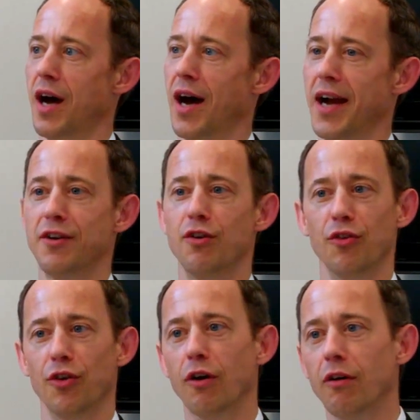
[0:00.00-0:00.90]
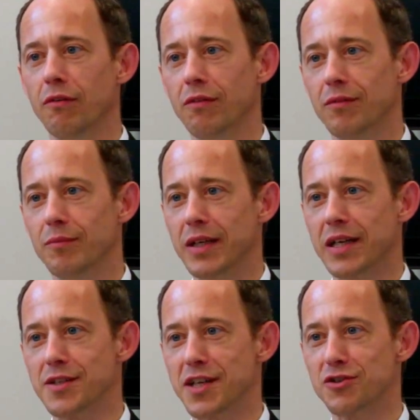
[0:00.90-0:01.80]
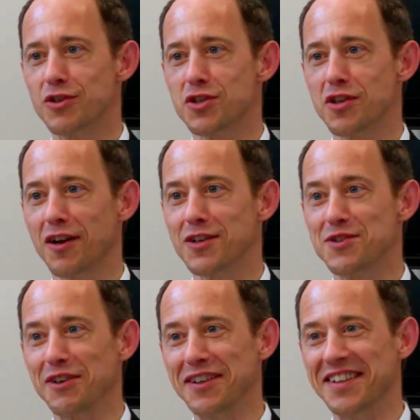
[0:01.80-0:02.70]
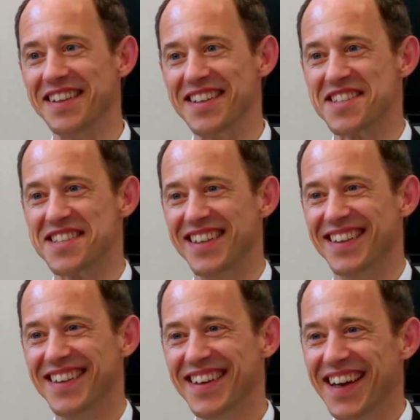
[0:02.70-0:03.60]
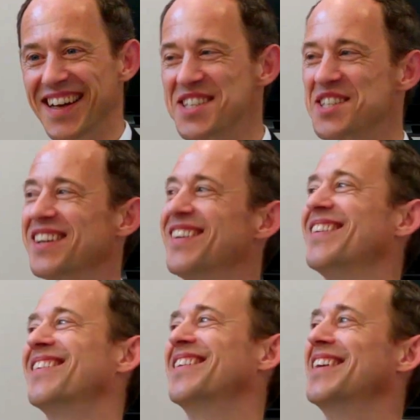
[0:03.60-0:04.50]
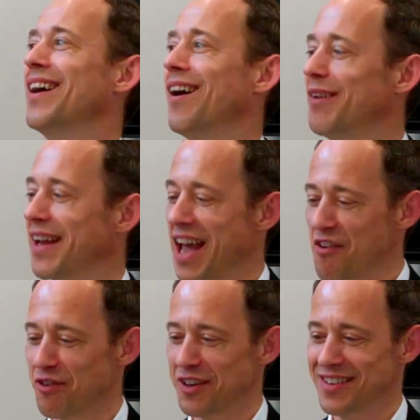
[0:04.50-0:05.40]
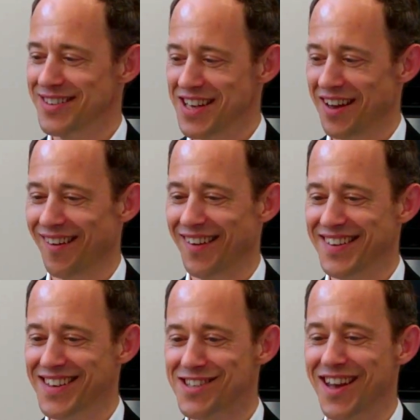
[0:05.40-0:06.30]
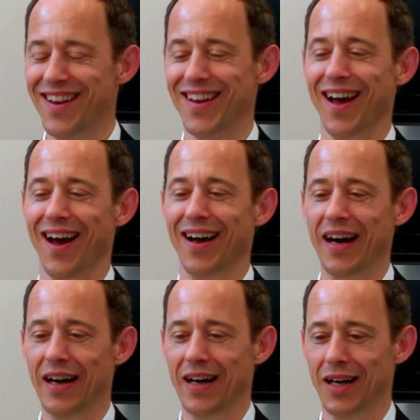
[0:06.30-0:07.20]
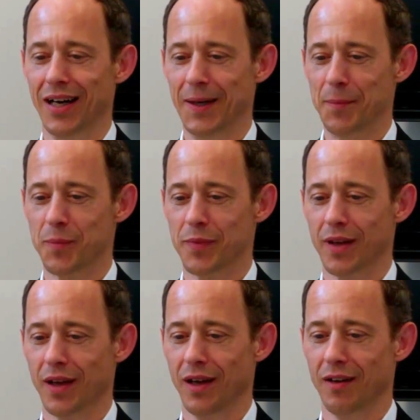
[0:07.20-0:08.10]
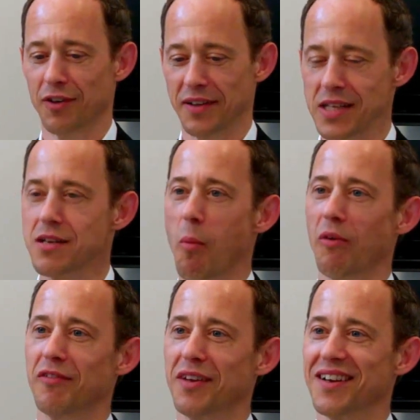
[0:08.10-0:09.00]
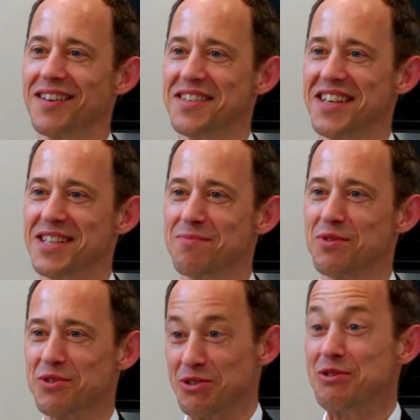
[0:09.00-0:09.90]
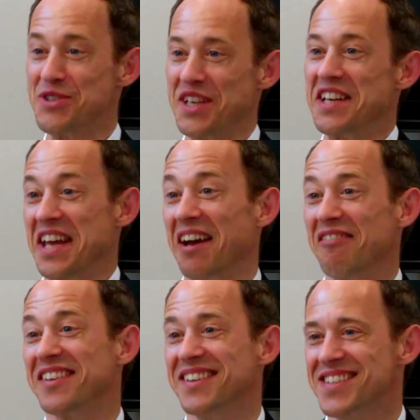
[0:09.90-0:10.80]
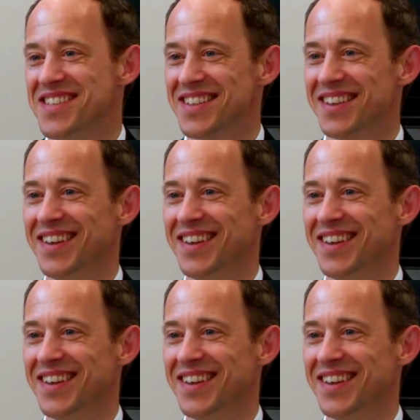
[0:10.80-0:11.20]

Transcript: I don't know, because I just started studying this. So what I have for on the agenda for the next couple of years is producing the evidence